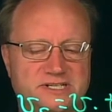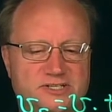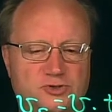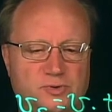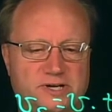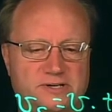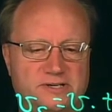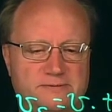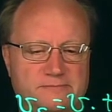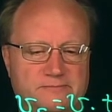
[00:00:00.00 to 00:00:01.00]
squared.
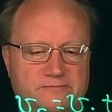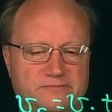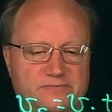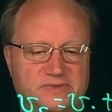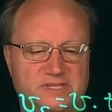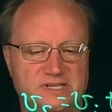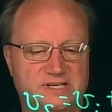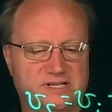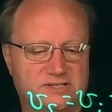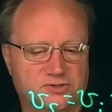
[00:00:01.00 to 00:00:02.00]

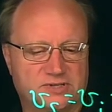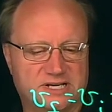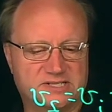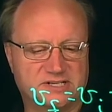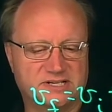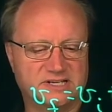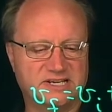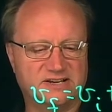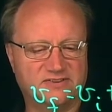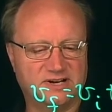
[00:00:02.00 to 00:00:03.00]
And so that's going to
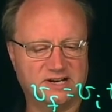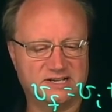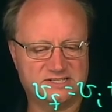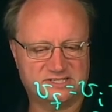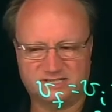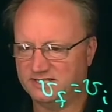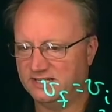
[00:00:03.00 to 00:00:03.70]
give us